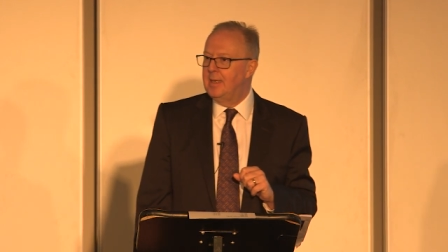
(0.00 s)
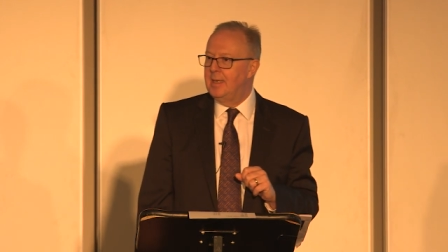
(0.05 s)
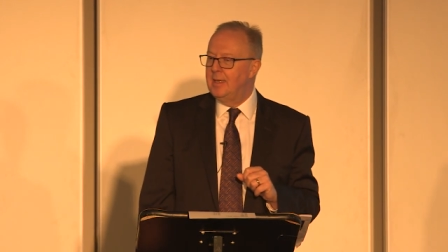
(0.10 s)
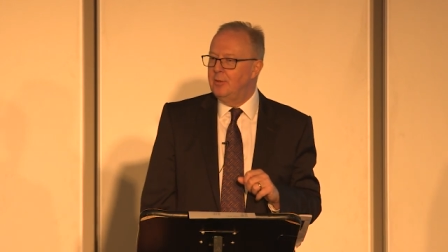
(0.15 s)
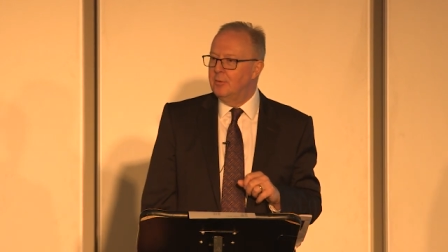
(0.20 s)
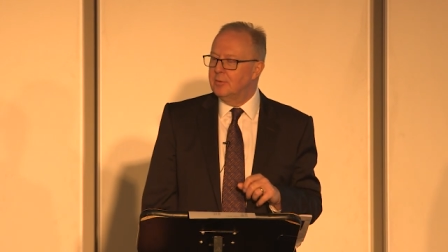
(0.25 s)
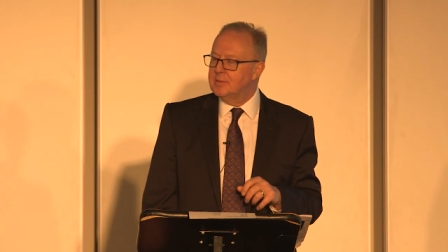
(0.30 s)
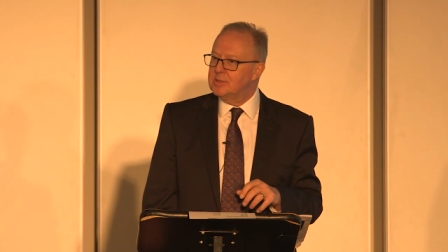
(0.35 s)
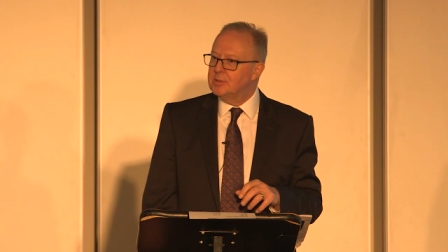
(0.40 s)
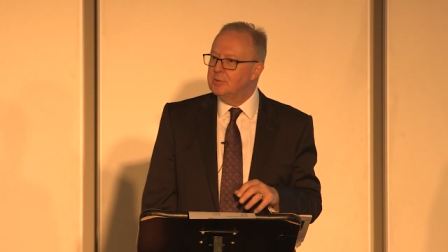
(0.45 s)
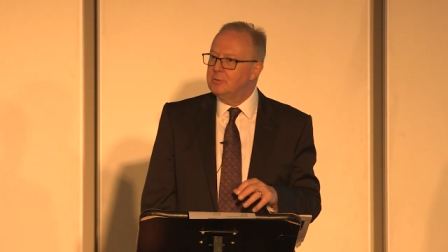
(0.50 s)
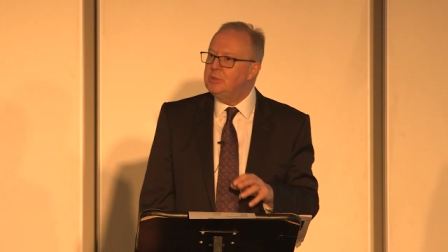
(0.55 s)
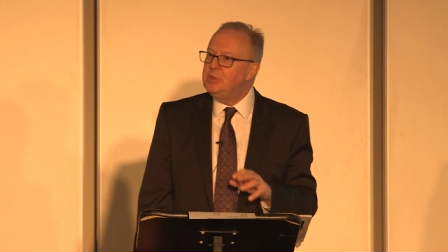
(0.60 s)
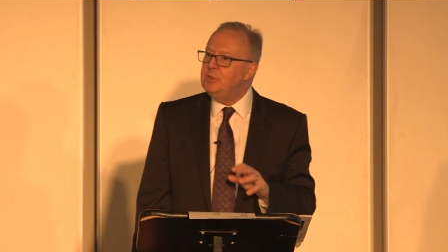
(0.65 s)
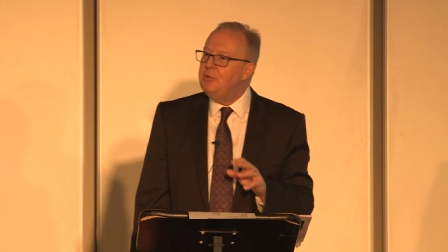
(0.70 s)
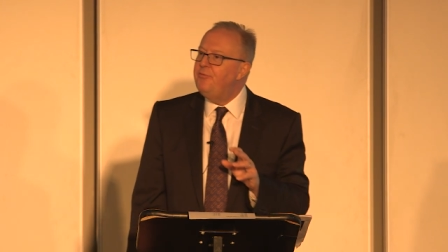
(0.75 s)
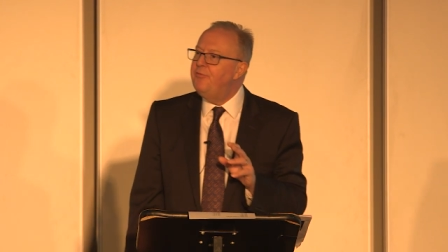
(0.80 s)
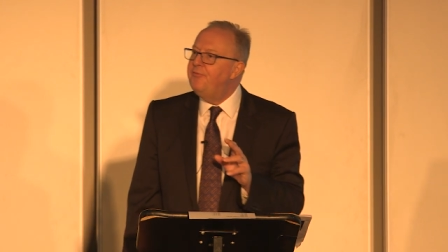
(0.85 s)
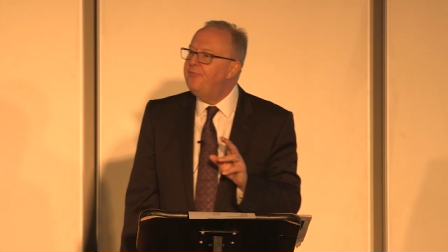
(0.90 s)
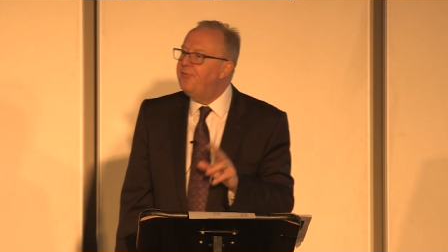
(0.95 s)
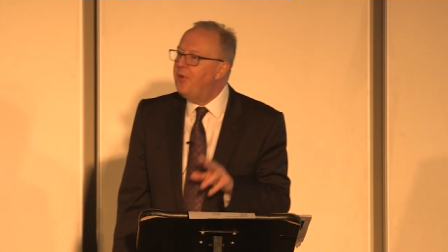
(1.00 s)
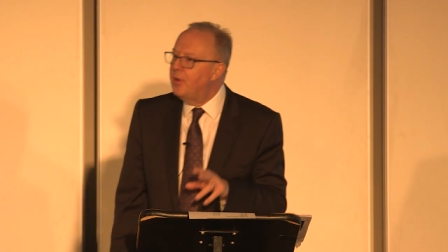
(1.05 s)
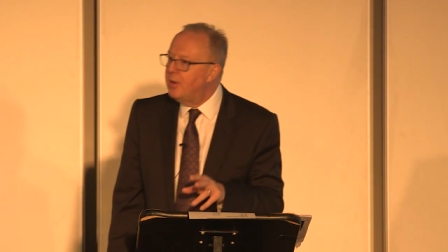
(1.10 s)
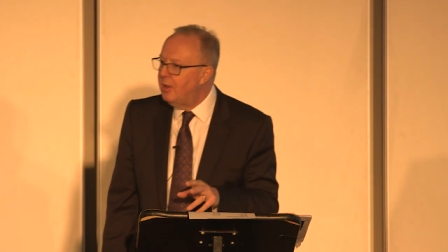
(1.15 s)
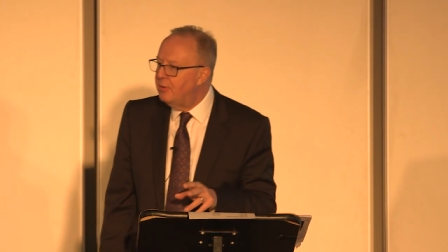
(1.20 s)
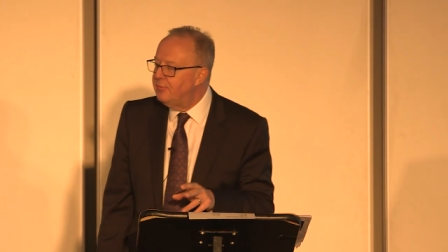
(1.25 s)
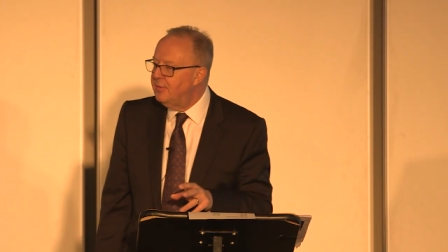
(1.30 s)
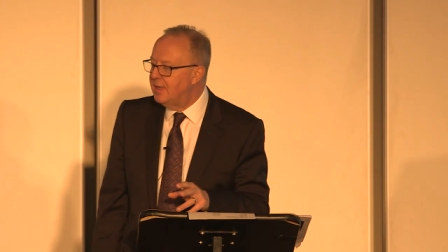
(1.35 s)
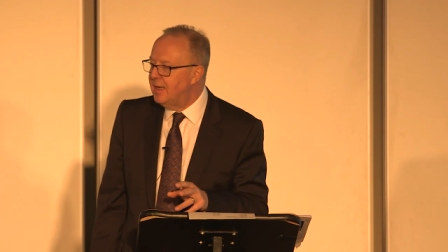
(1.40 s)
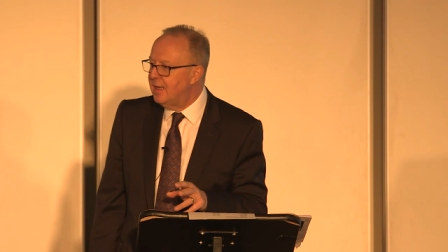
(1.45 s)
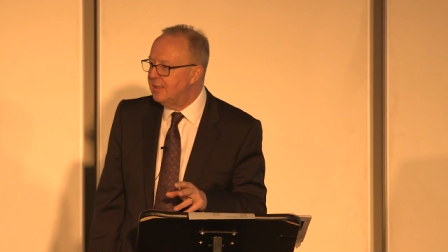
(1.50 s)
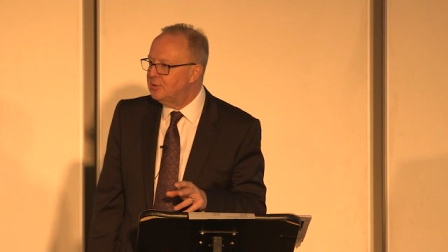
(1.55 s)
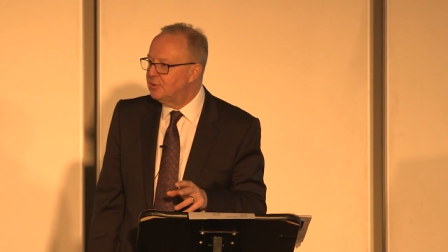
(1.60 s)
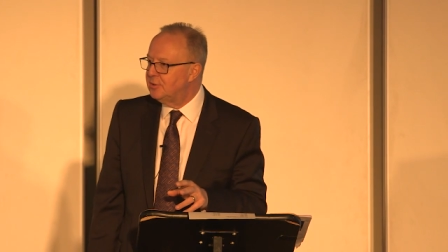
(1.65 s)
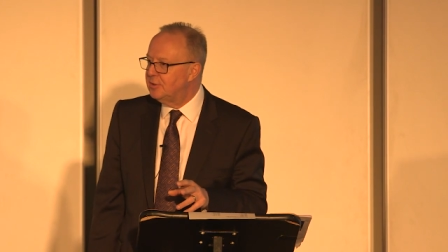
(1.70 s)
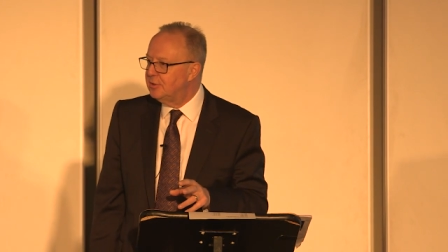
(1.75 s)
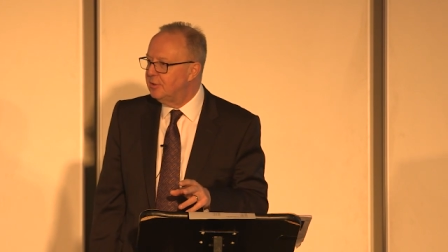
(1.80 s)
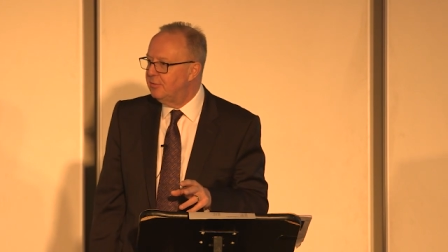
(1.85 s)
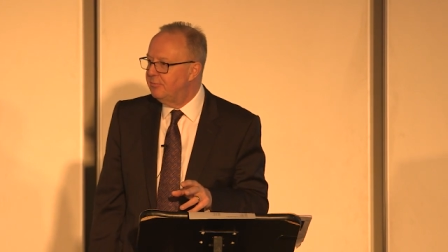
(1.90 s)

In your school, do you follow the national